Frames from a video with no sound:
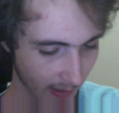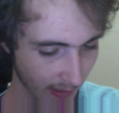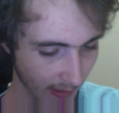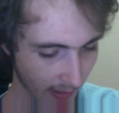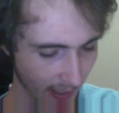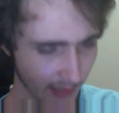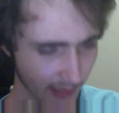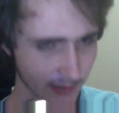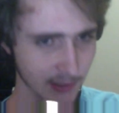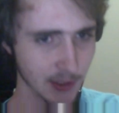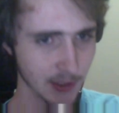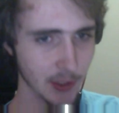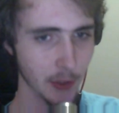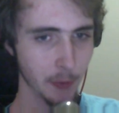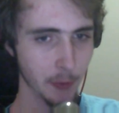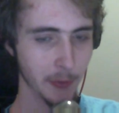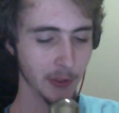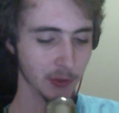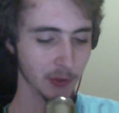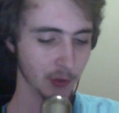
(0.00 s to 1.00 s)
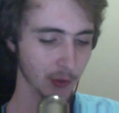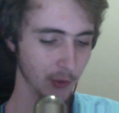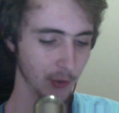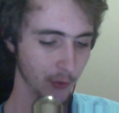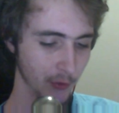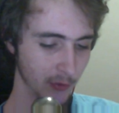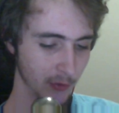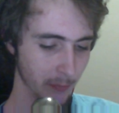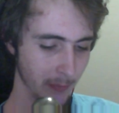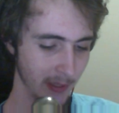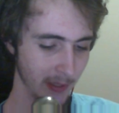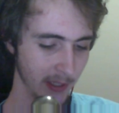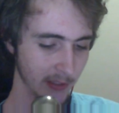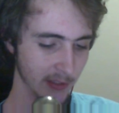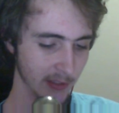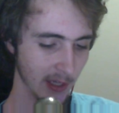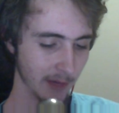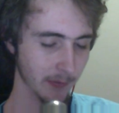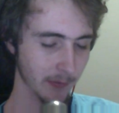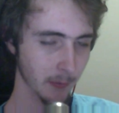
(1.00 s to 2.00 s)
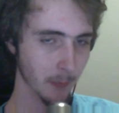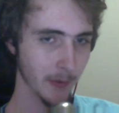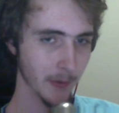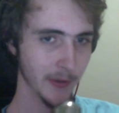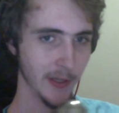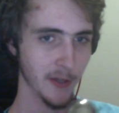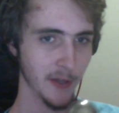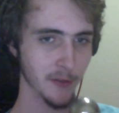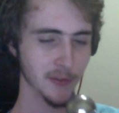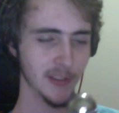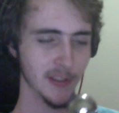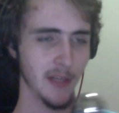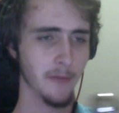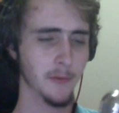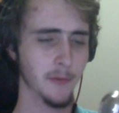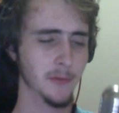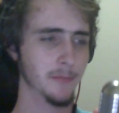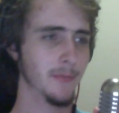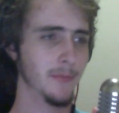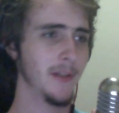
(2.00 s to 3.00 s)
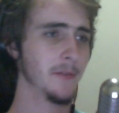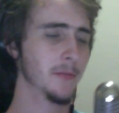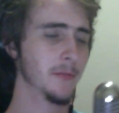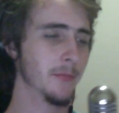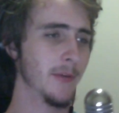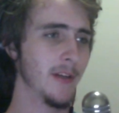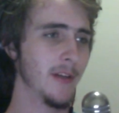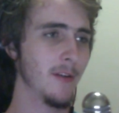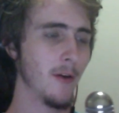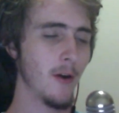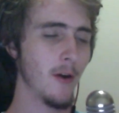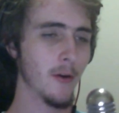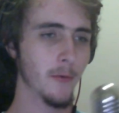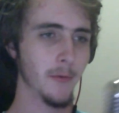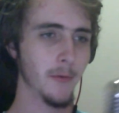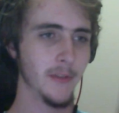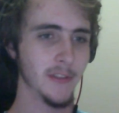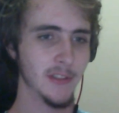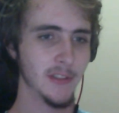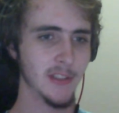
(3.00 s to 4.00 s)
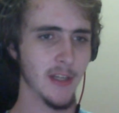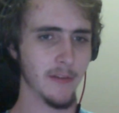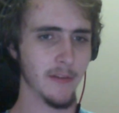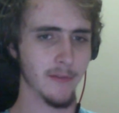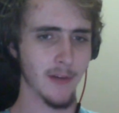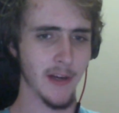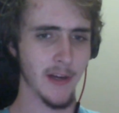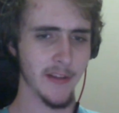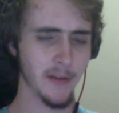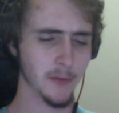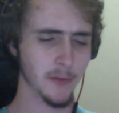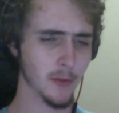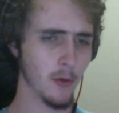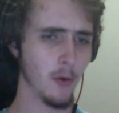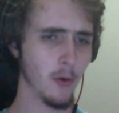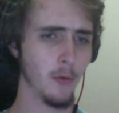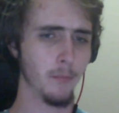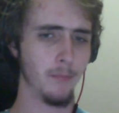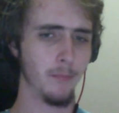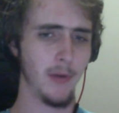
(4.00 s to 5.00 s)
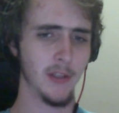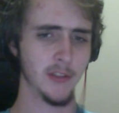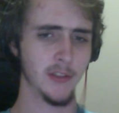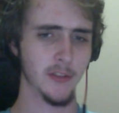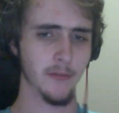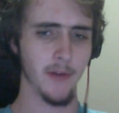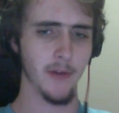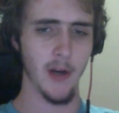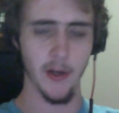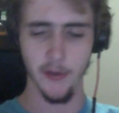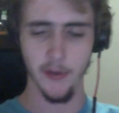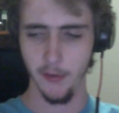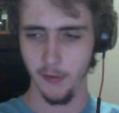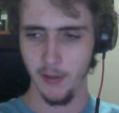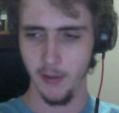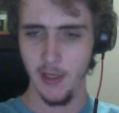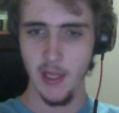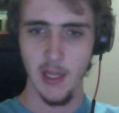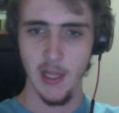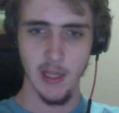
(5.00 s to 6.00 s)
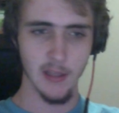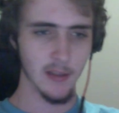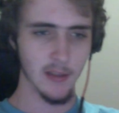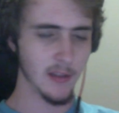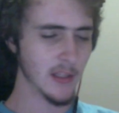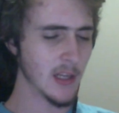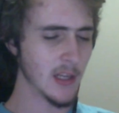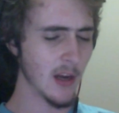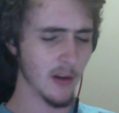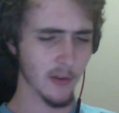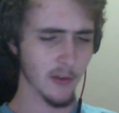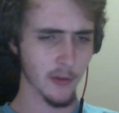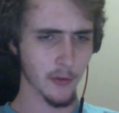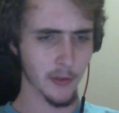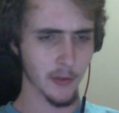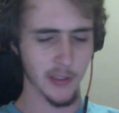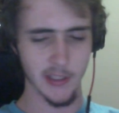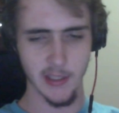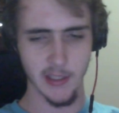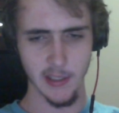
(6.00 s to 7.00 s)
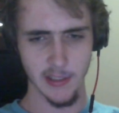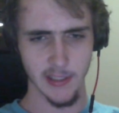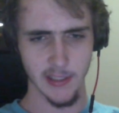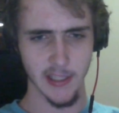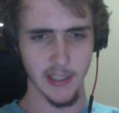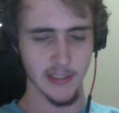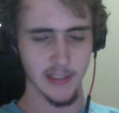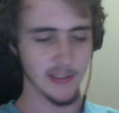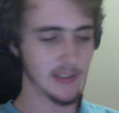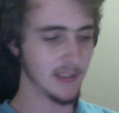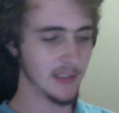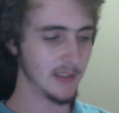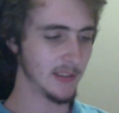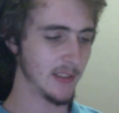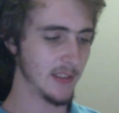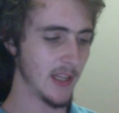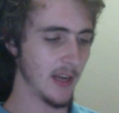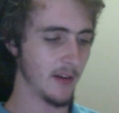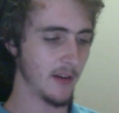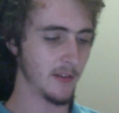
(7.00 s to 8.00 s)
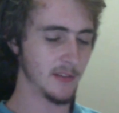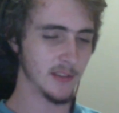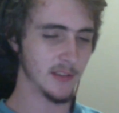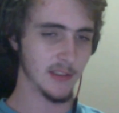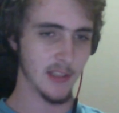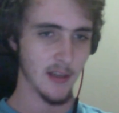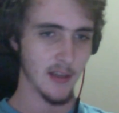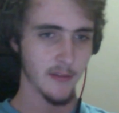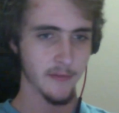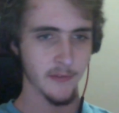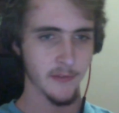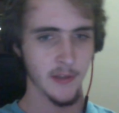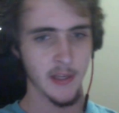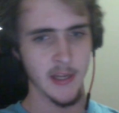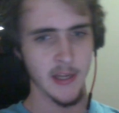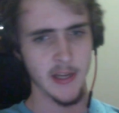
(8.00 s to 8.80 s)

SEU introduced me to everyone else. It was pretty awkward and stuff, right? There was a whole bunch of other younger kids there and stuff.